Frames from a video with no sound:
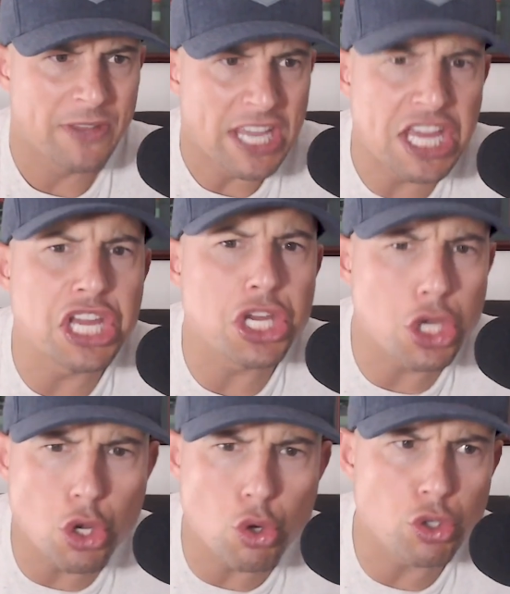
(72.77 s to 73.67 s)
He
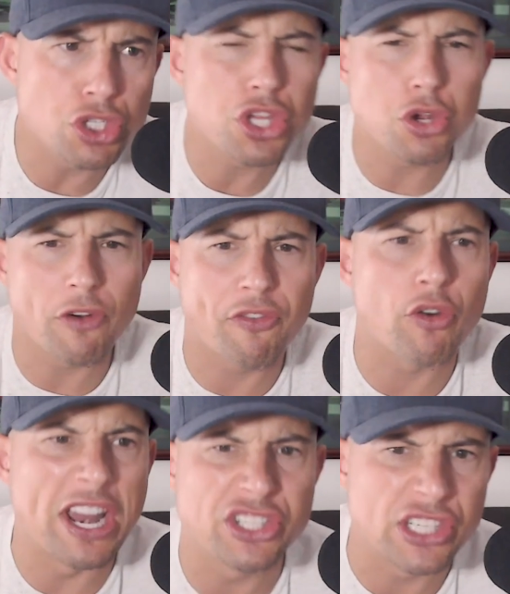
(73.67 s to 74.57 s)
used your
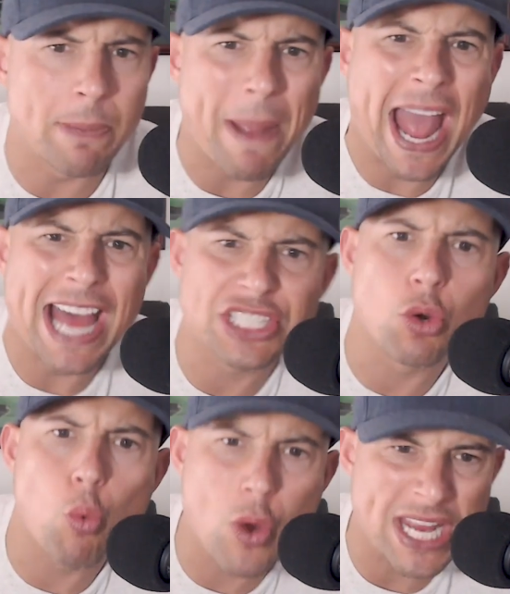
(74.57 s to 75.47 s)
friendship as a
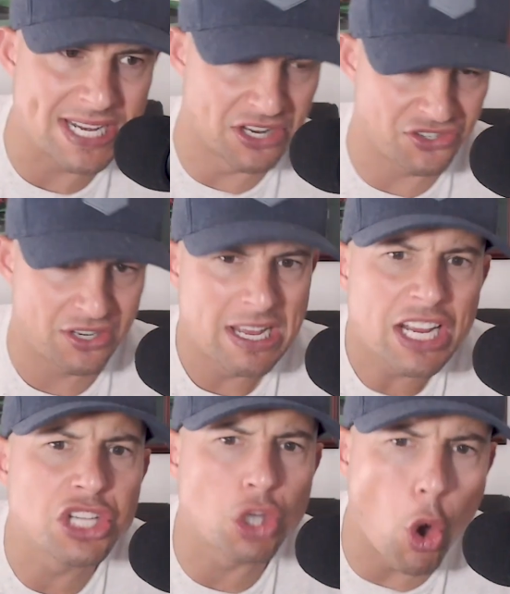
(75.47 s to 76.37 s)
weakness
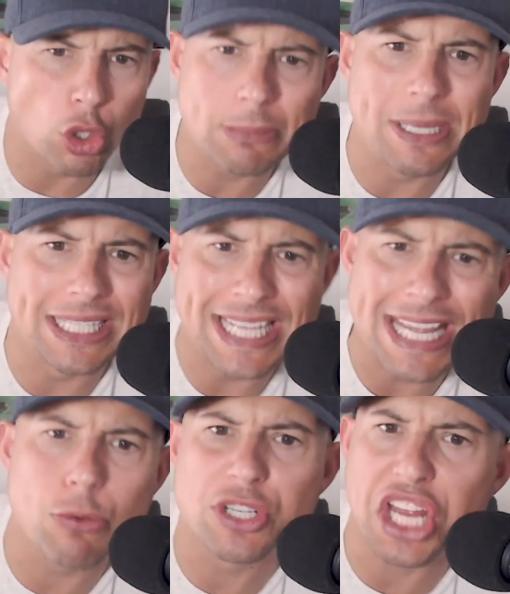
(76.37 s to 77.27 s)
because ultimately
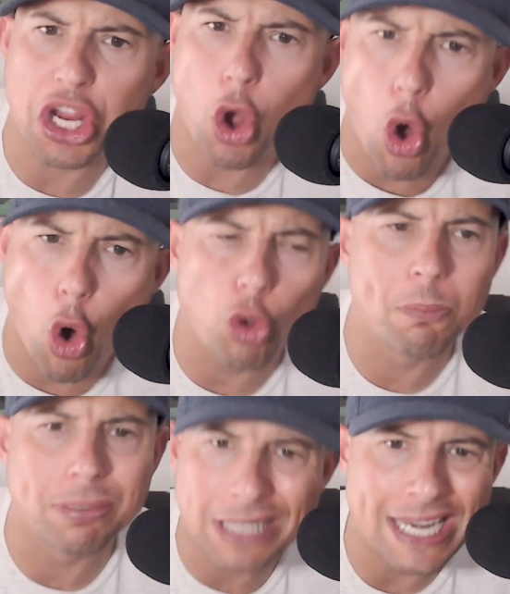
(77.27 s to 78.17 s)
he was a
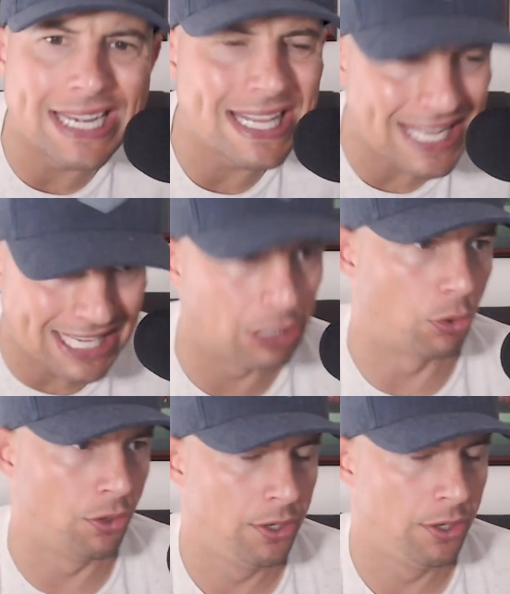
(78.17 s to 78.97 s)
cold-blooded killer.